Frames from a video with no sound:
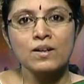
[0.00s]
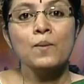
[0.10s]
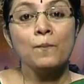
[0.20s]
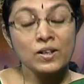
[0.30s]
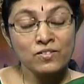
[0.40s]

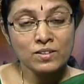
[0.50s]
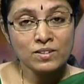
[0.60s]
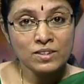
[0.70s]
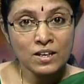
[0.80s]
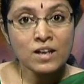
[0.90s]
But
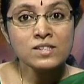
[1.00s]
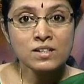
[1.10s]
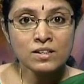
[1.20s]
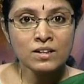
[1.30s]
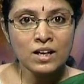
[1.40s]
there are
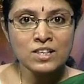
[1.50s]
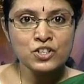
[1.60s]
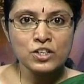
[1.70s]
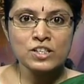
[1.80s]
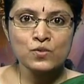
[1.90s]
certain
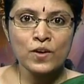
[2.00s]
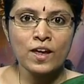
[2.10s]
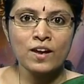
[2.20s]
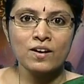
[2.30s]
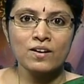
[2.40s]
cultures
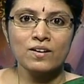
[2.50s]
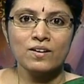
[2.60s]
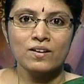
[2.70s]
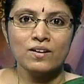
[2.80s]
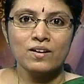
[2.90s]
where
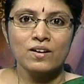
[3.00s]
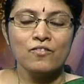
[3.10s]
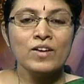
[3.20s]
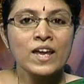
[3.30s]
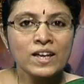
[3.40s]

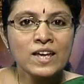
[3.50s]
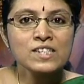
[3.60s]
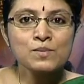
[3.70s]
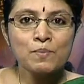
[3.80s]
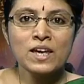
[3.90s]
when a
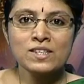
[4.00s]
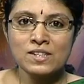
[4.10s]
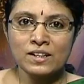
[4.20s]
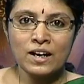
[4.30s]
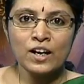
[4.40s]
guest makes
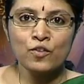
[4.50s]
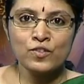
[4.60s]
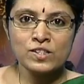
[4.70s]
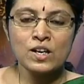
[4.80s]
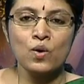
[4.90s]
that kind of a
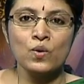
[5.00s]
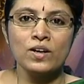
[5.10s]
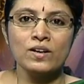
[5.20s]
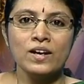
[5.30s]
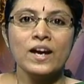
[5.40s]
sound,
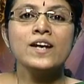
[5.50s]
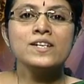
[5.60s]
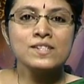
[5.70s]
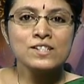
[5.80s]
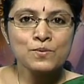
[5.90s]
it is
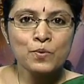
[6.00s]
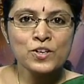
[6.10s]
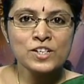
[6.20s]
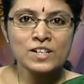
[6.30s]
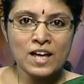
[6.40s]

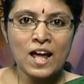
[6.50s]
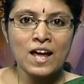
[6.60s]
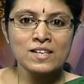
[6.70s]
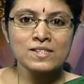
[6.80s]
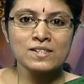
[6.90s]
interpreted
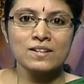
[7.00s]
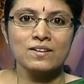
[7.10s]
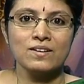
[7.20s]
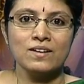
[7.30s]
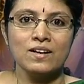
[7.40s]
as
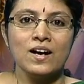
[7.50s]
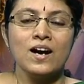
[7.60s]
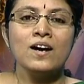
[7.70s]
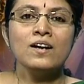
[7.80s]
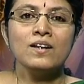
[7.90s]

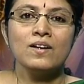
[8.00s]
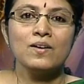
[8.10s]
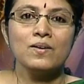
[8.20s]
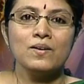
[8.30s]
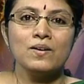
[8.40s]
a
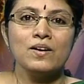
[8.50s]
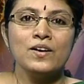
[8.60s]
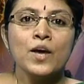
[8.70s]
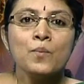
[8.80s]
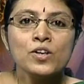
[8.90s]

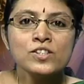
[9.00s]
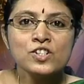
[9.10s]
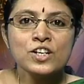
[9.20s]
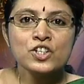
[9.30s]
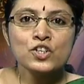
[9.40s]

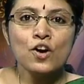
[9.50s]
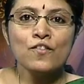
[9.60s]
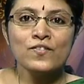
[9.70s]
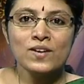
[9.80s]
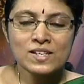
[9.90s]
demonstration of
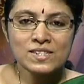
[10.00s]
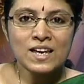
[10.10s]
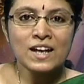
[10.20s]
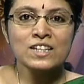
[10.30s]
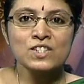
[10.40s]

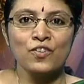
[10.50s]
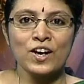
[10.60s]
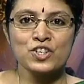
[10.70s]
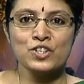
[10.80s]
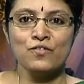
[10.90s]

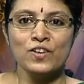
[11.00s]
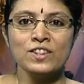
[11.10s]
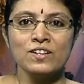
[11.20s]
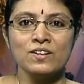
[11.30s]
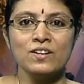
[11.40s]
satisfaction with
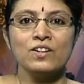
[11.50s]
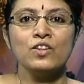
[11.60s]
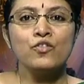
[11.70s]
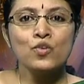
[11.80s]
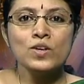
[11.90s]
the
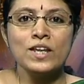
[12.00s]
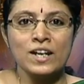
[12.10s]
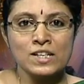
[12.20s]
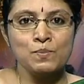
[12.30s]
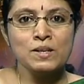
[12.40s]
food that
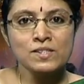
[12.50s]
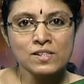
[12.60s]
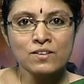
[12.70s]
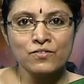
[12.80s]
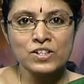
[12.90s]
has been
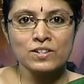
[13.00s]
served.